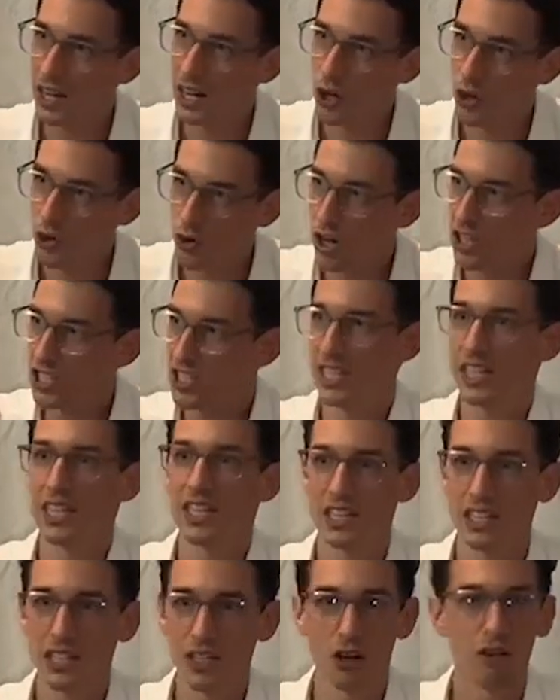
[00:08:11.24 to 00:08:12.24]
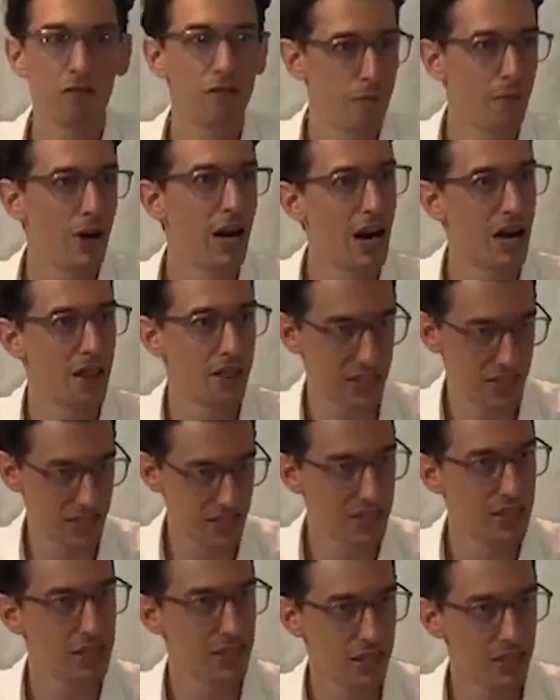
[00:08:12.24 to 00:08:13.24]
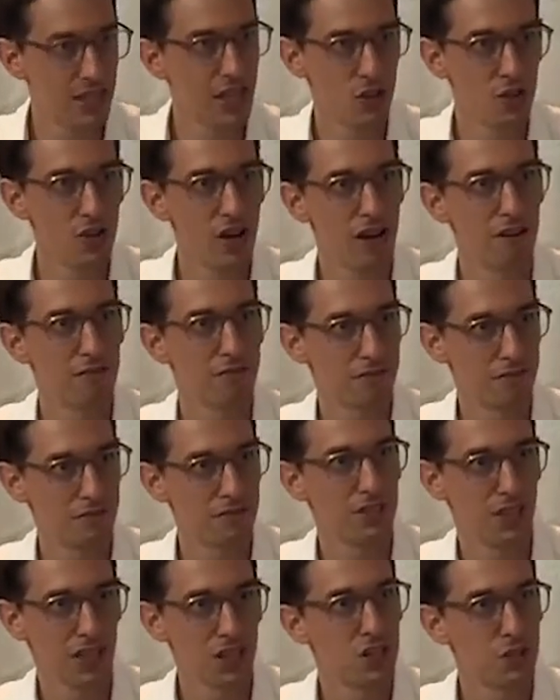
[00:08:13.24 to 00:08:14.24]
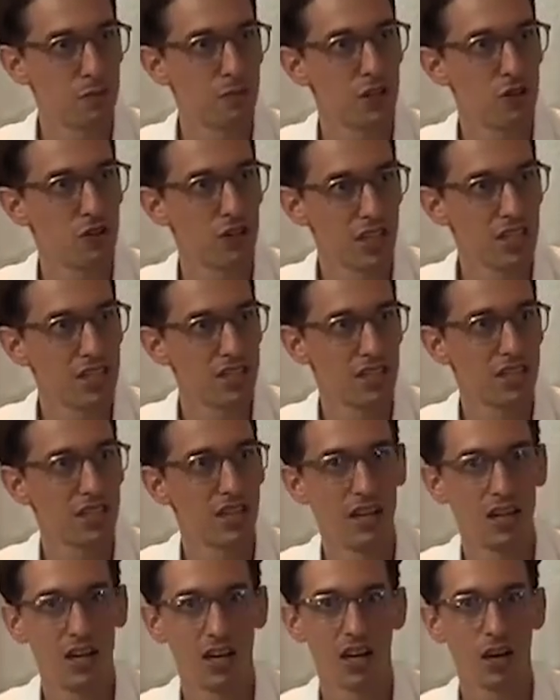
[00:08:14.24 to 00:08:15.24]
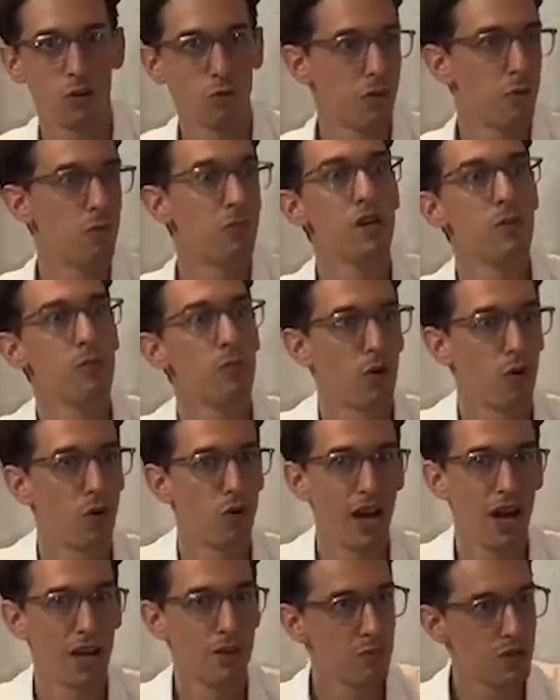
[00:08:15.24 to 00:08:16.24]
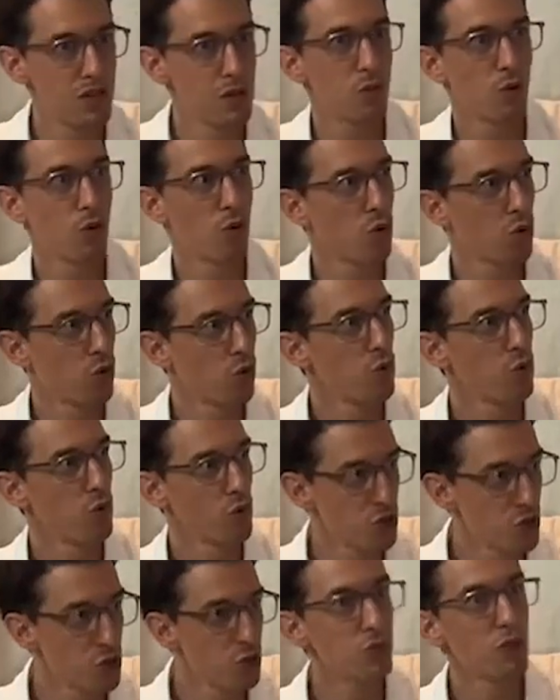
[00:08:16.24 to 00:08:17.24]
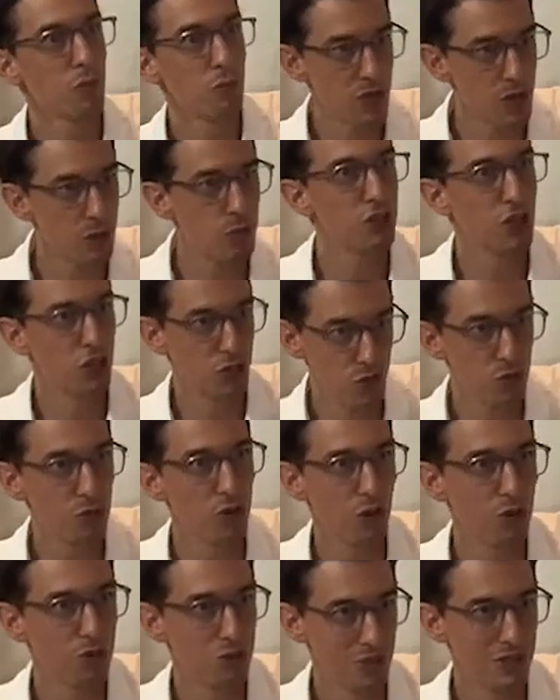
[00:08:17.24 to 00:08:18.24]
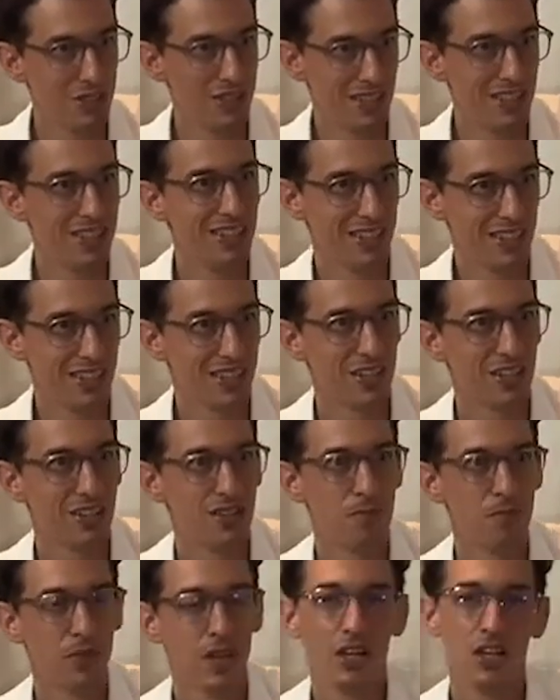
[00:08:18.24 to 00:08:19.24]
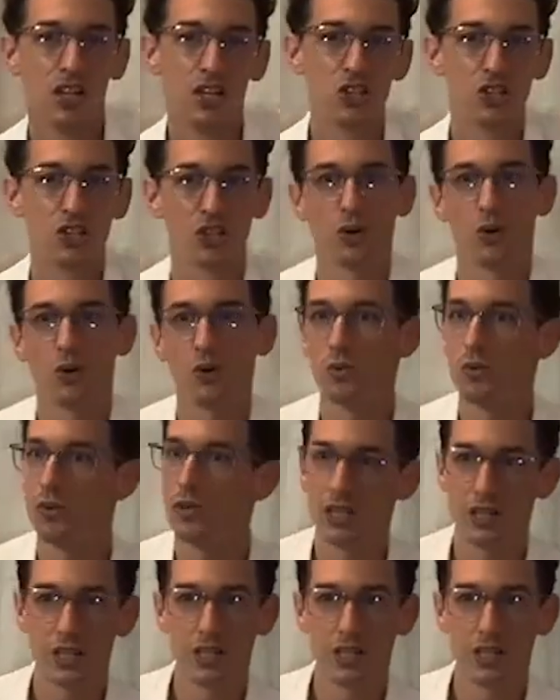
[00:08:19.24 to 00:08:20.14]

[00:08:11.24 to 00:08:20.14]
crossing of paths that you have experienced with people and people who knew the people that you know. So,